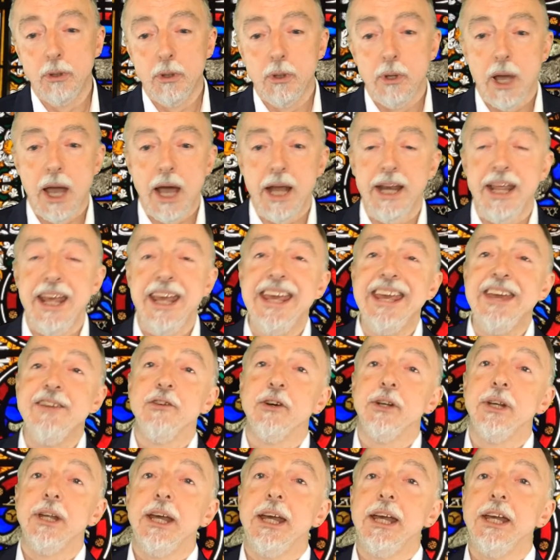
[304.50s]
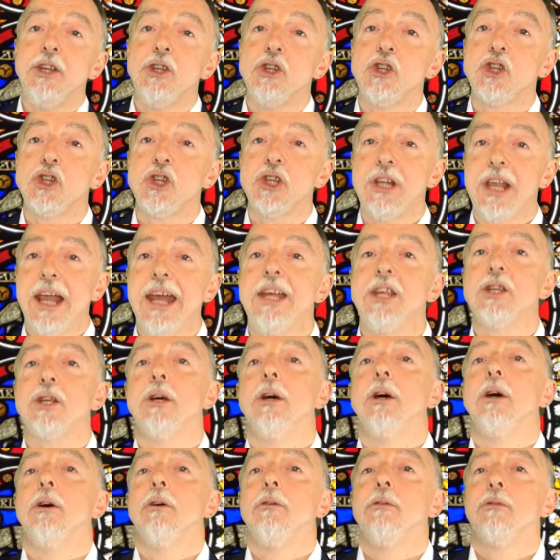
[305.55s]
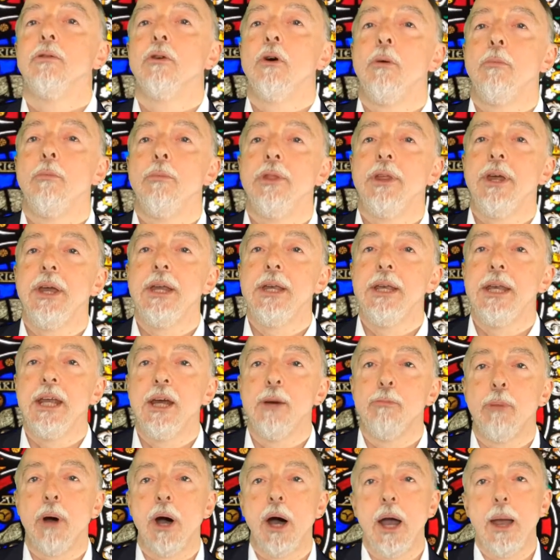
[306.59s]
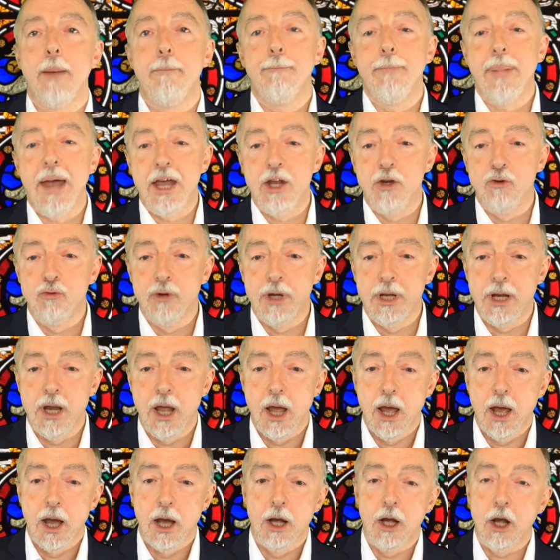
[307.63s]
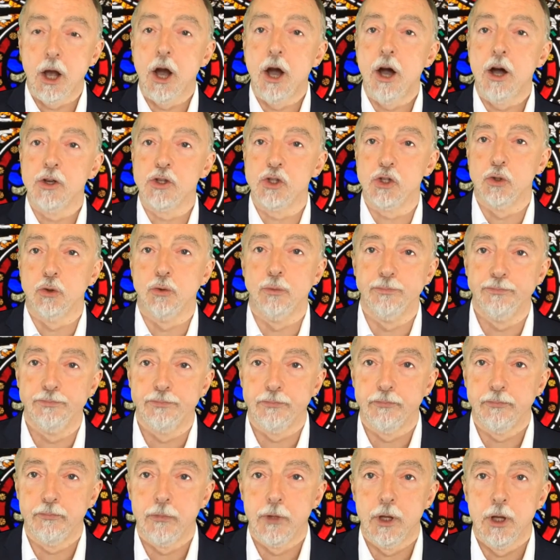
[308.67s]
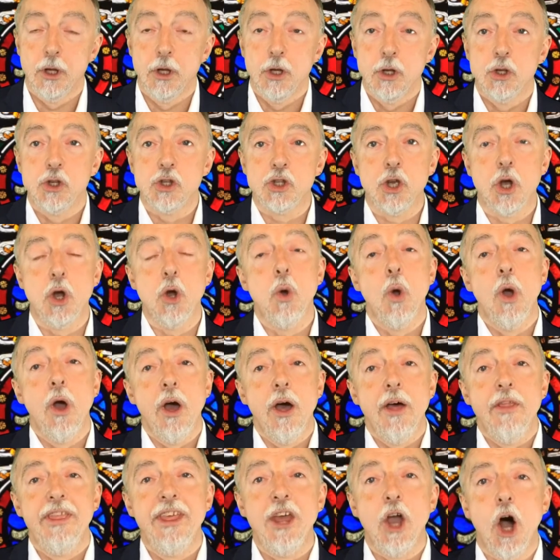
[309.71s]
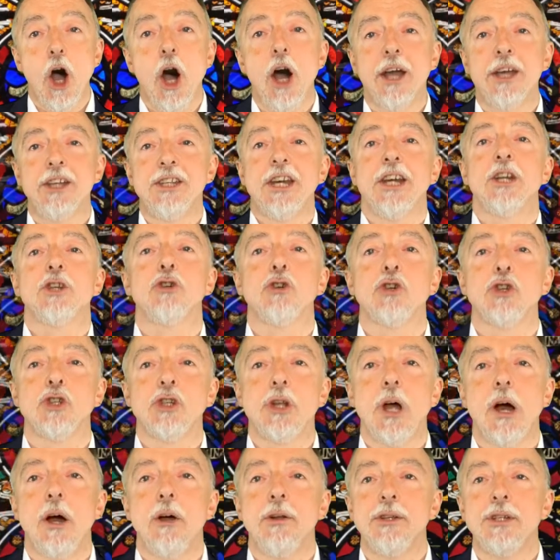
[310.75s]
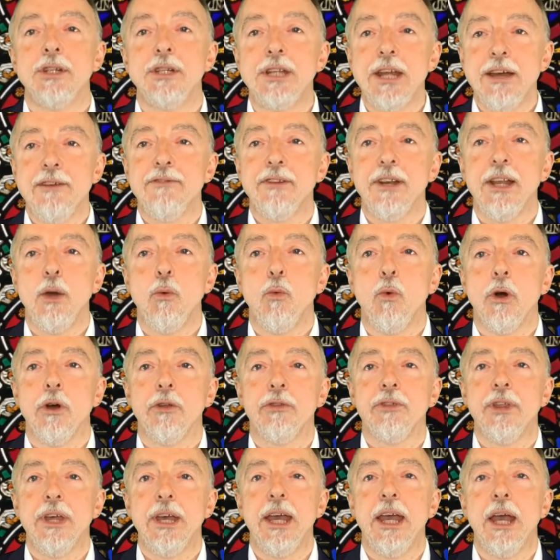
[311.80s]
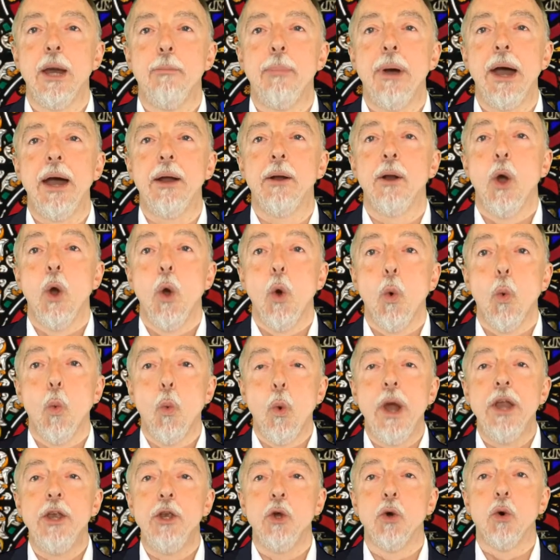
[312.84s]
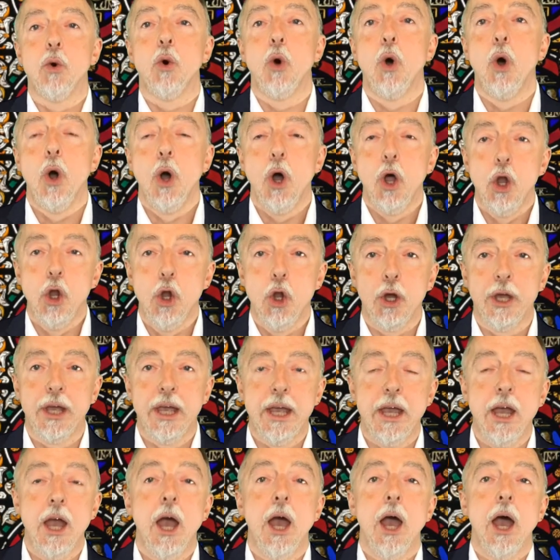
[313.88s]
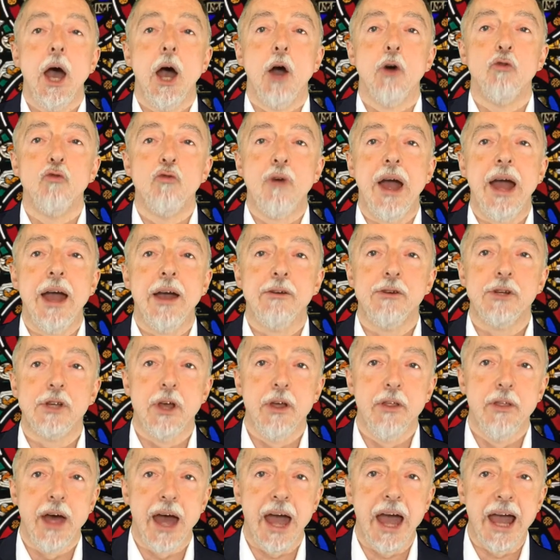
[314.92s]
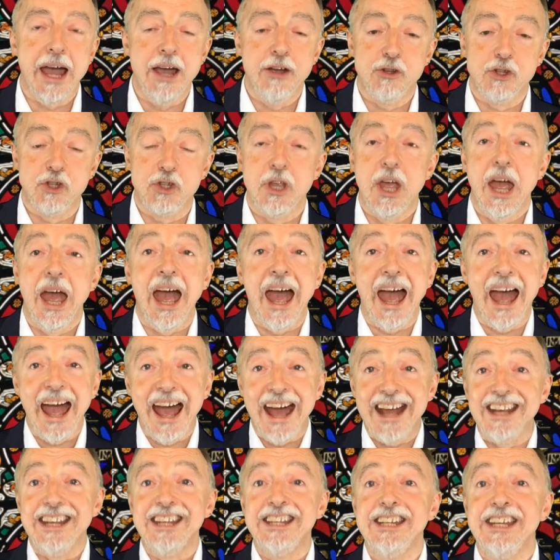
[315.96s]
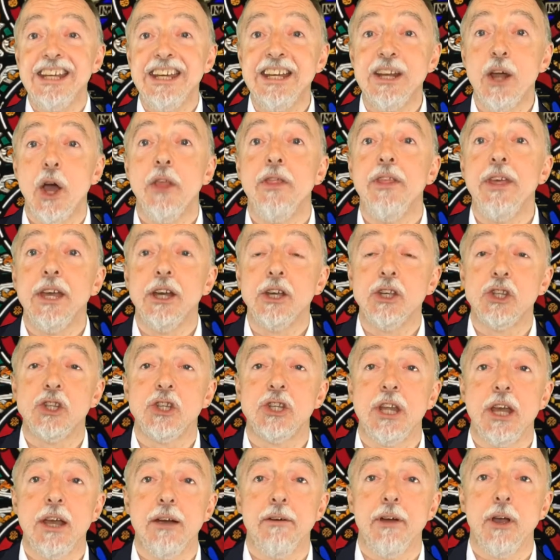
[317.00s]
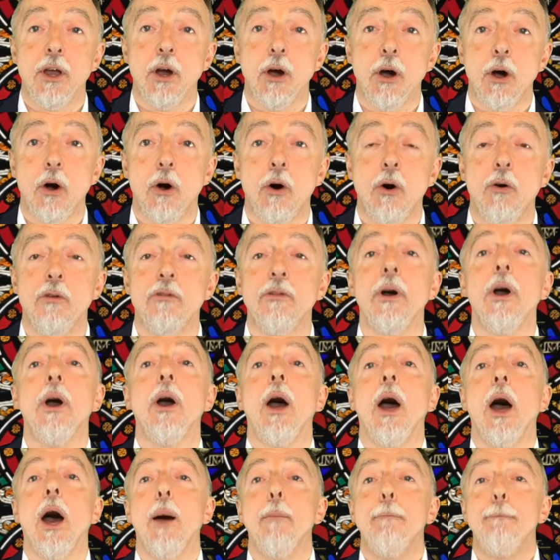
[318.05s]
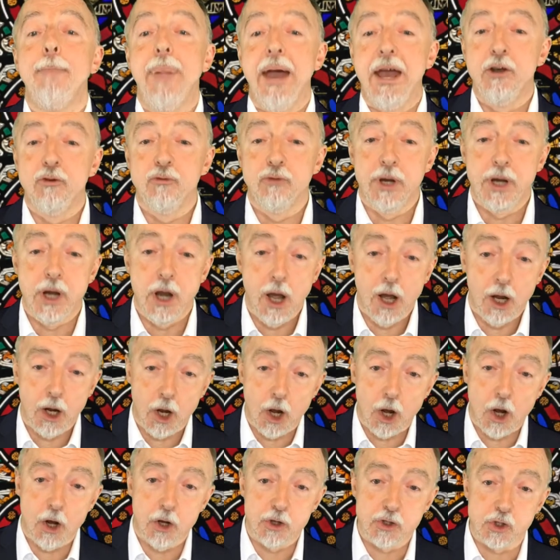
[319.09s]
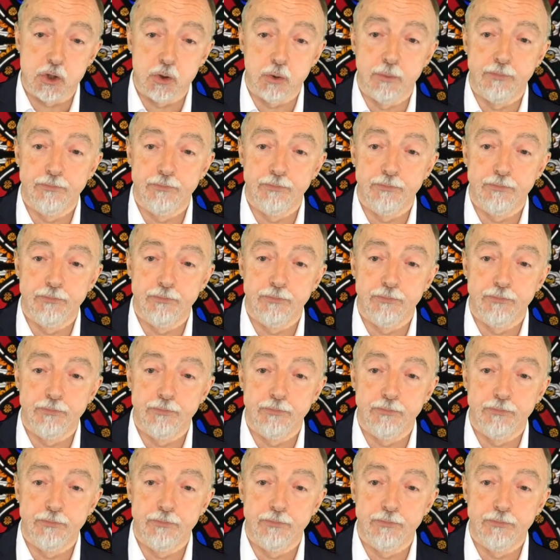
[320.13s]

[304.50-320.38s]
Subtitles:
and even in slate from the nearby Penrhyn Castle. So the architectural style definitely worth thinking about when you're looking around the house and indeed the exterior of Penrhyn Castle.